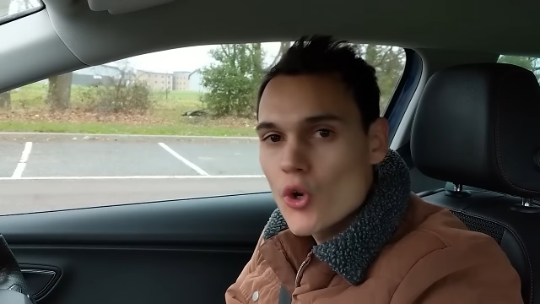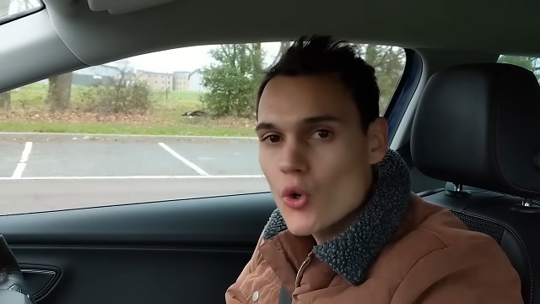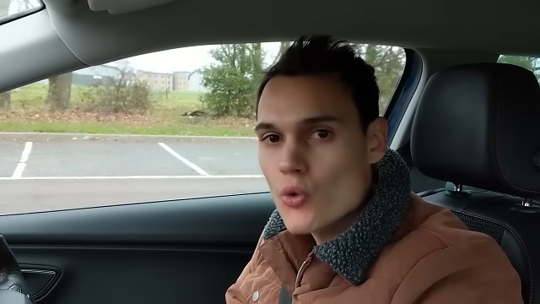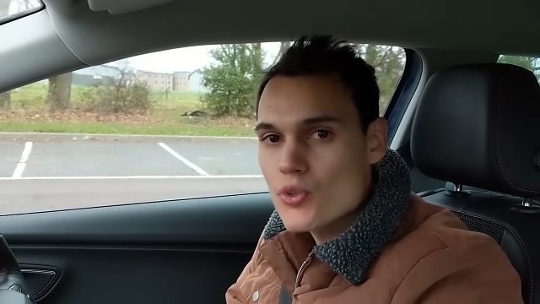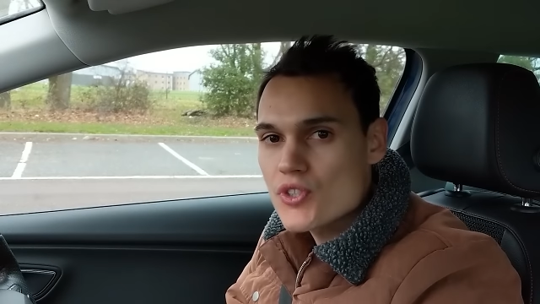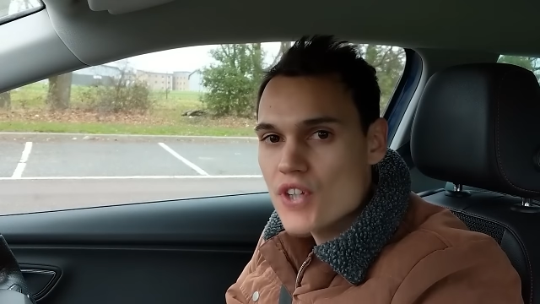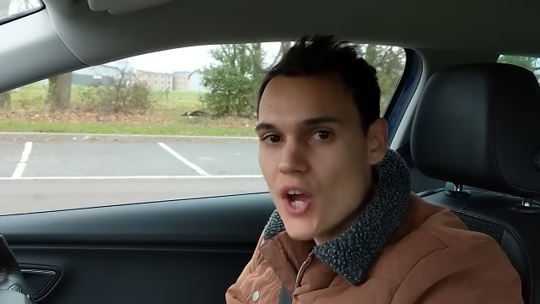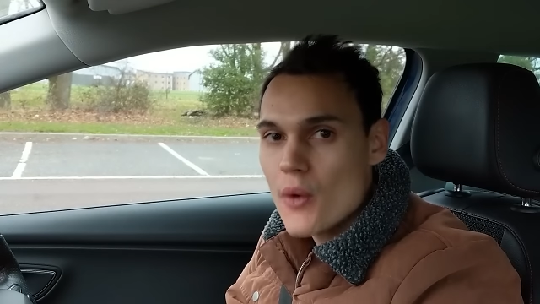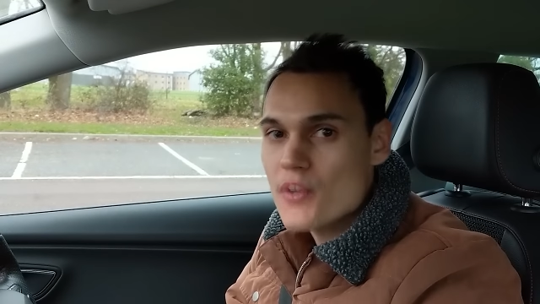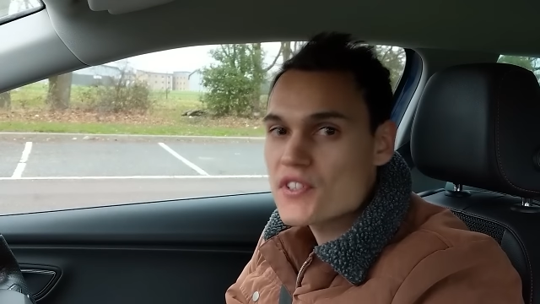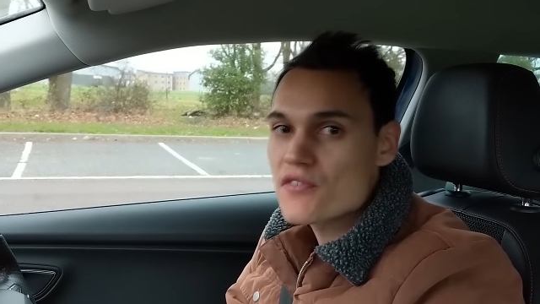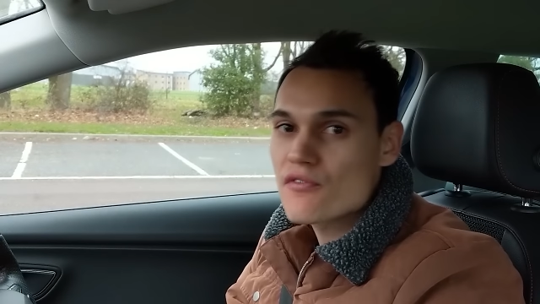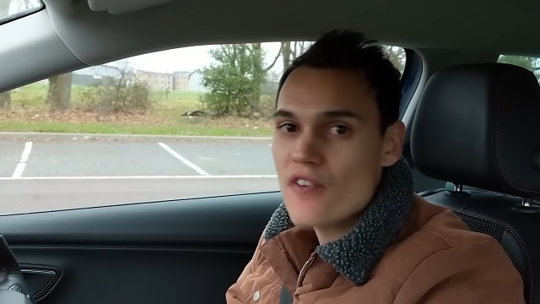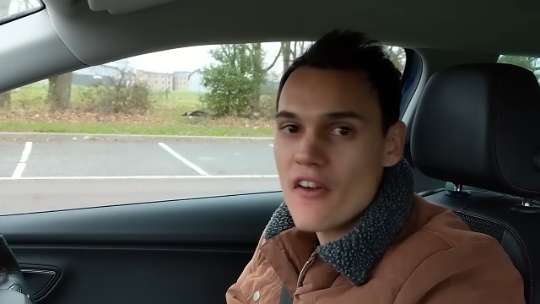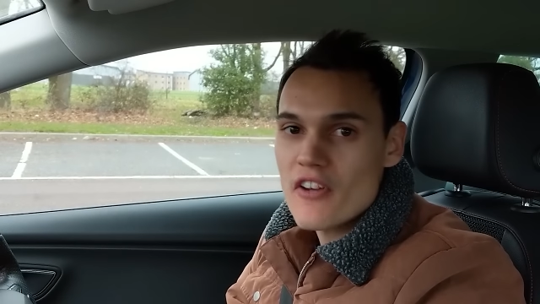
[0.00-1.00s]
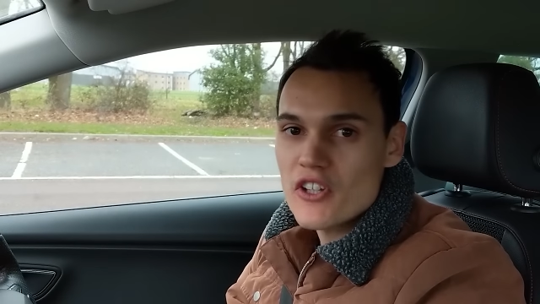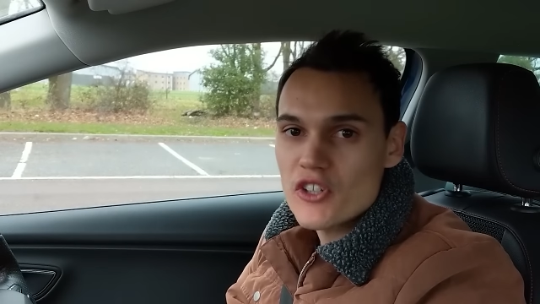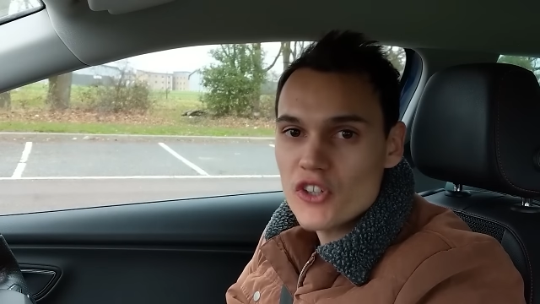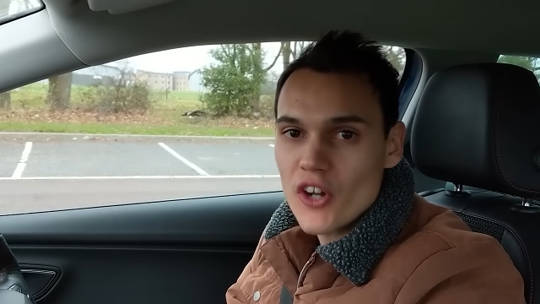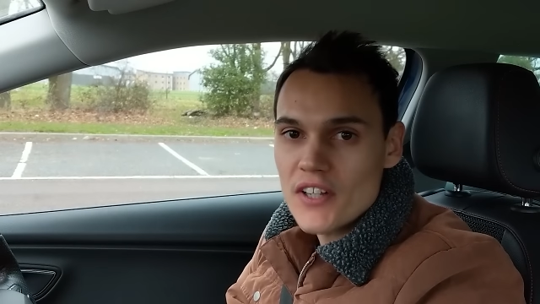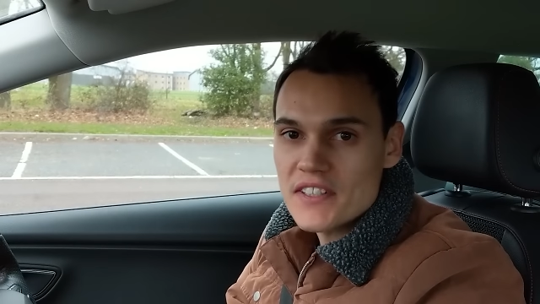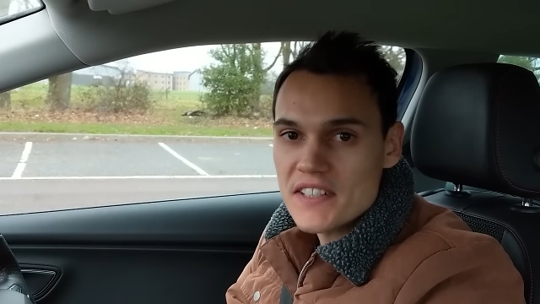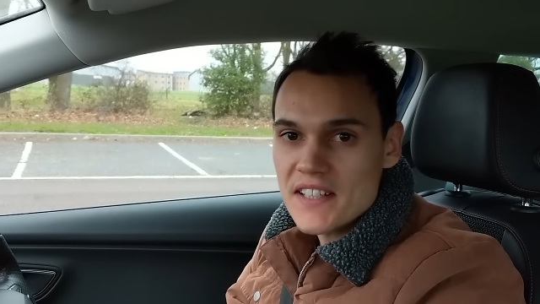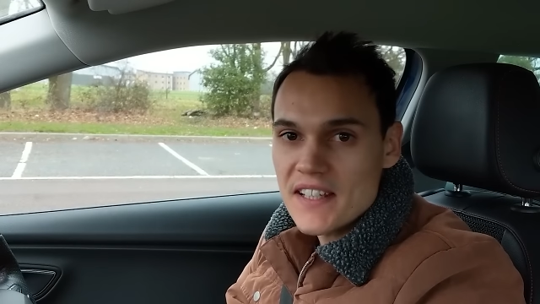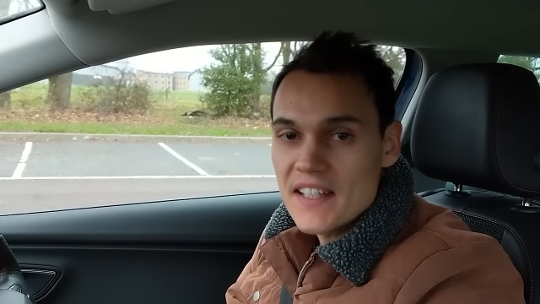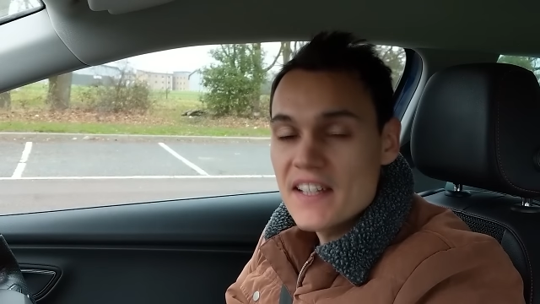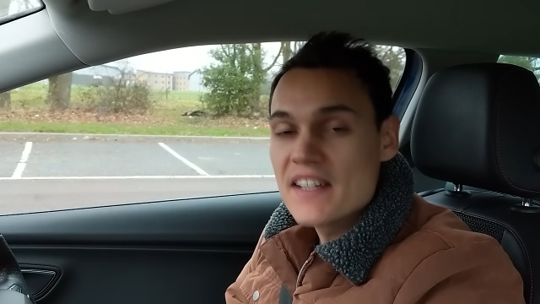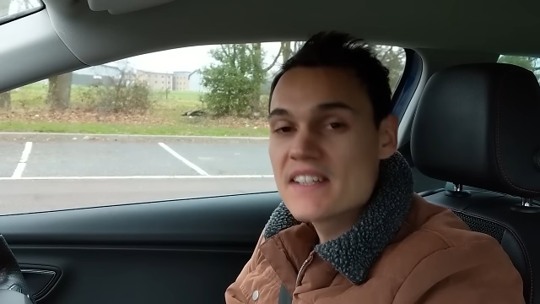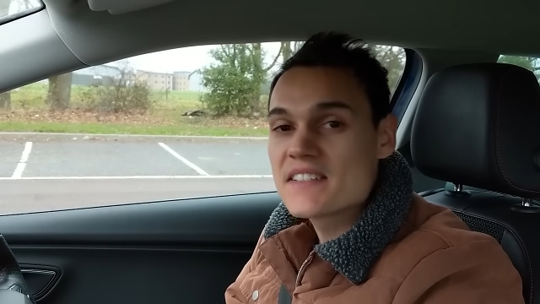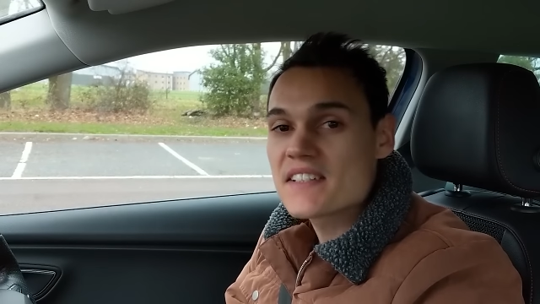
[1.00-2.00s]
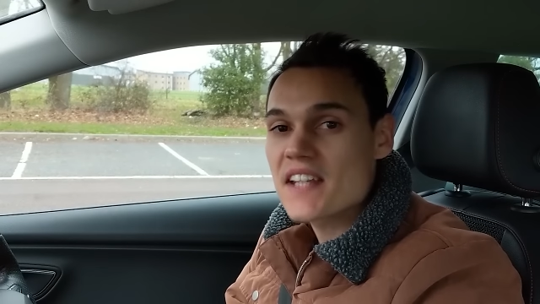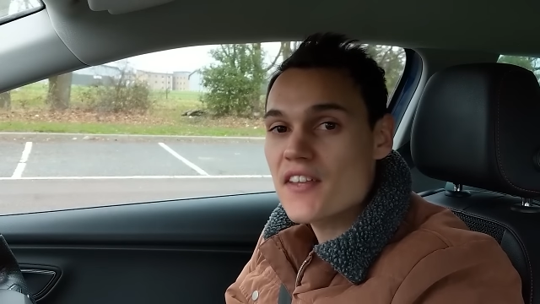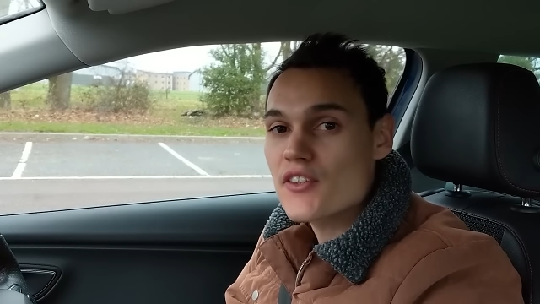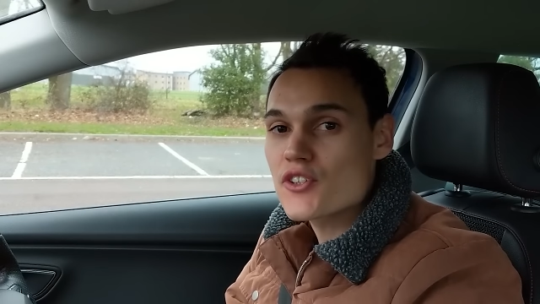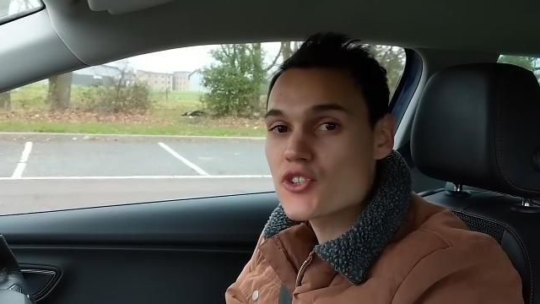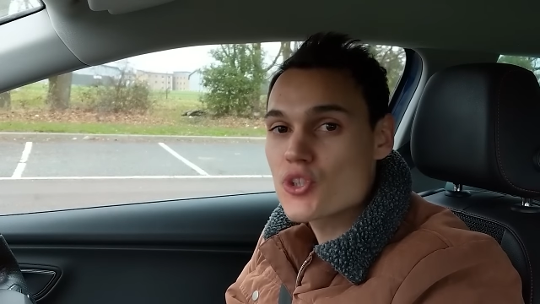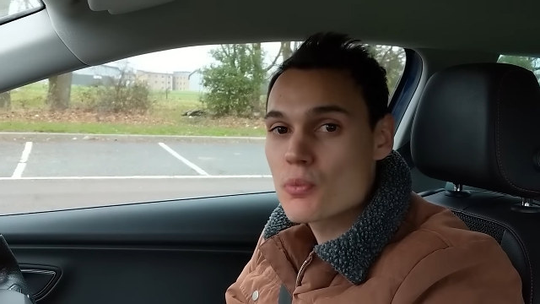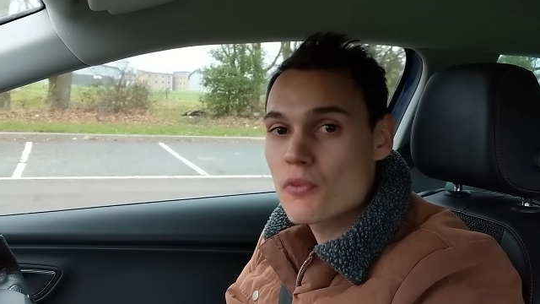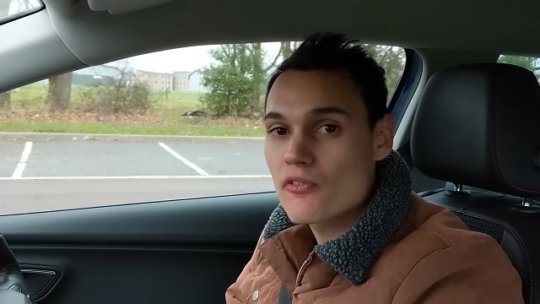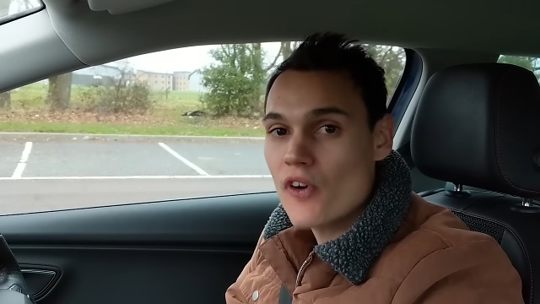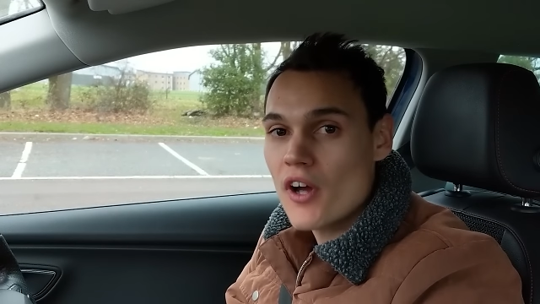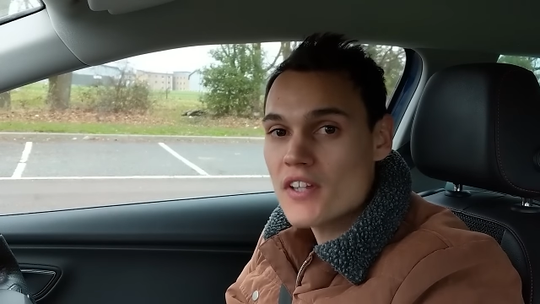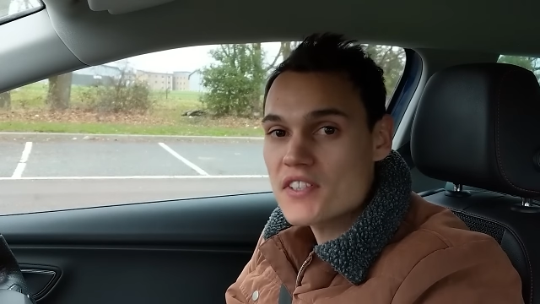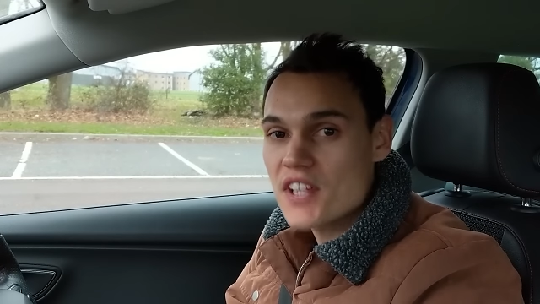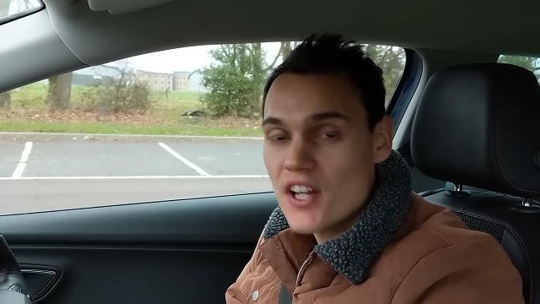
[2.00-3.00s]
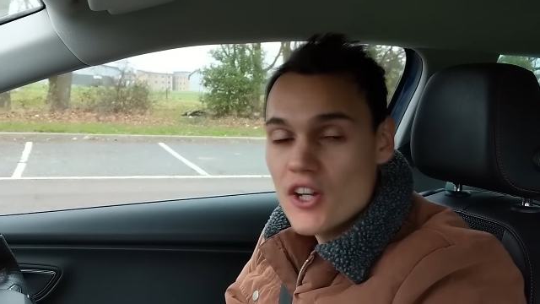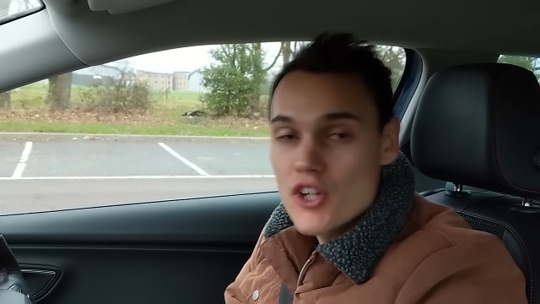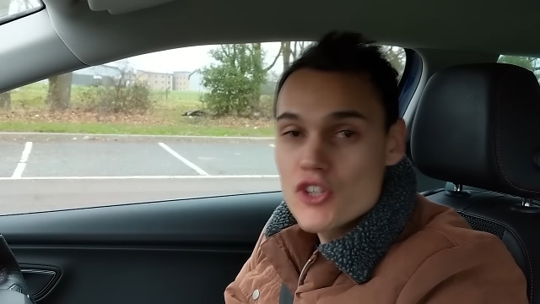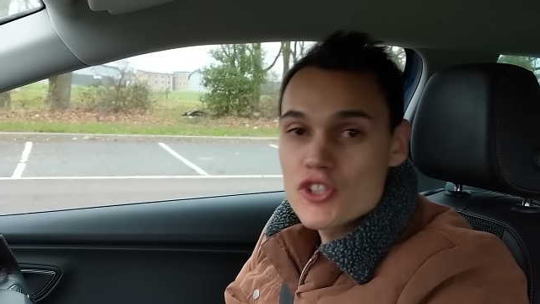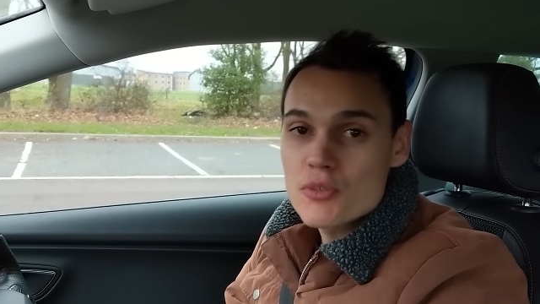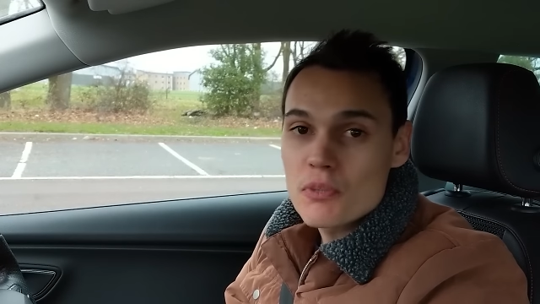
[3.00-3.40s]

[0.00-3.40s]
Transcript: Also, it's a very good idea to get the supervisor